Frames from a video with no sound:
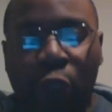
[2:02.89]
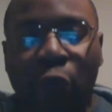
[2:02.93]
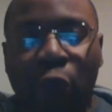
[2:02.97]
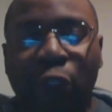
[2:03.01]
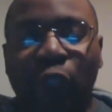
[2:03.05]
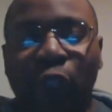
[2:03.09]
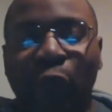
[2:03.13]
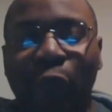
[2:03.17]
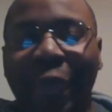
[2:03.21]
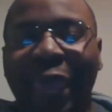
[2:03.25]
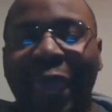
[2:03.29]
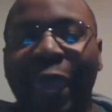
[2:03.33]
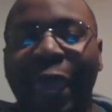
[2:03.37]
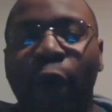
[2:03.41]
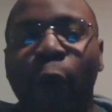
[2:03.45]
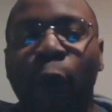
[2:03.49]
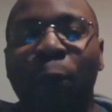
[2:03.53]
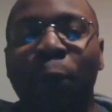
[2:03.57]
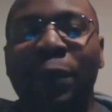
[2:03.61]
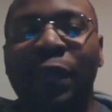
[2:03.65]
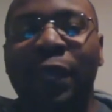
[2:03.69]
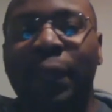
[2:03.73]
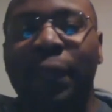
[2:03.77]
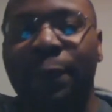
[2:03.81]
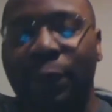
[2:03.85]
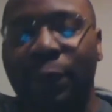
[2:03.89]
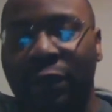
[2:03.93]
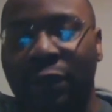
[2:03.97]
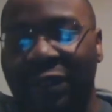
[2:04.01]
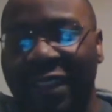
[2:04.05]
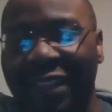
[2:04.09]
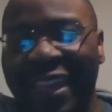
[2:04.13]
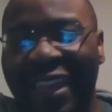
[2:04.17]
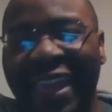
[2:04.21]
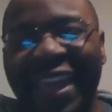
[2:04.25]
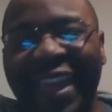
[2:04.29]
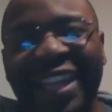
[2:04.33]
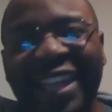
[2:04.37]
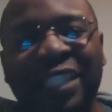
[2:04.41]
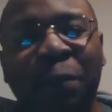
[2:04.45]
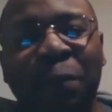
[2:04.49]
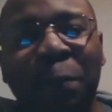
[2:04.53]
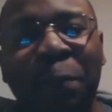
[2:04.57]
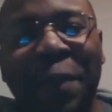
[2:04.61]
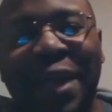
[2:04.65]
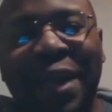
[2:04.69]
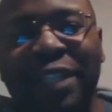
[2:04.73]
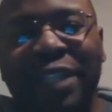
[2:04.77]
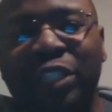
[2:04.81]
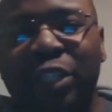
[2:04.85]
to help people,
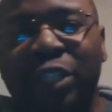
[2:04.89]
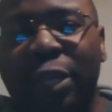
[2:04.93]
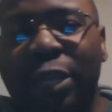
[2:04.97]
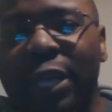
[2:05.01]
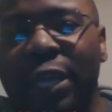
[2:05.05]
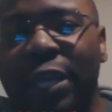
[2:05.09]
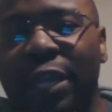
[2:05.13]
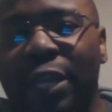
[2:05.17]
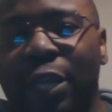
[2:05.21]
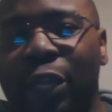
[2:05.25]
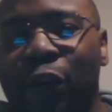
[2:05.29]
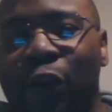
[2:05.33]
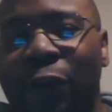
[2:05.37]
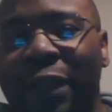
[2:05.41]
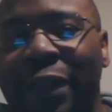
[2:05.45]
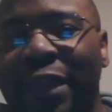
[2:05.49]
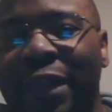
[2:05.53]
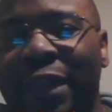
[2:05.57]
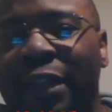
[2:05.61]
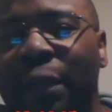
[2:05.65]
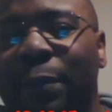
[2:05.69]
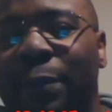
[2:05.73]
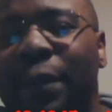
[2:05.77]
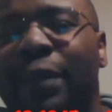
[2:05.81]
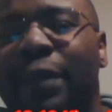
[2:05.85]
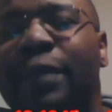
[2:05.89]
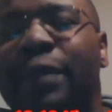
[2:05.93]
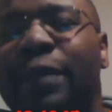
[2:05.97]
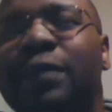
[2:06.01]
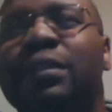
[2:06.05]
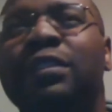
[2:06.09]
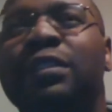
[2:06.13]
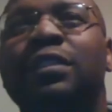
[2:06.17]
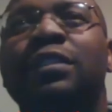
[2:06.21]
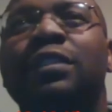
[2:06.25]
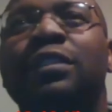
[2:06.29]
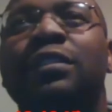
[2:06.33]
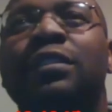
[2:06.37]
especially your enemies,